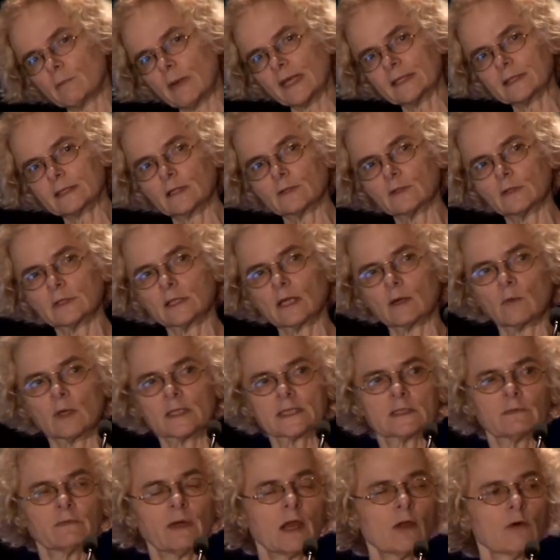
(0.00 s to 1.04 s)
methadone that
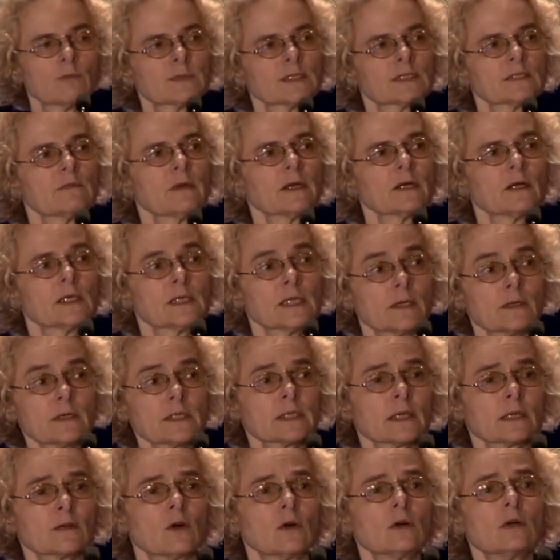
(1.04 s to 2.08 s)
was developed several
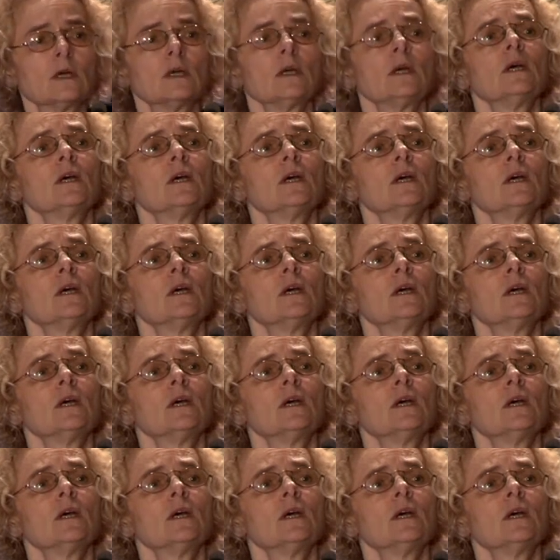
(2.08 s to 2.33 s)
years ago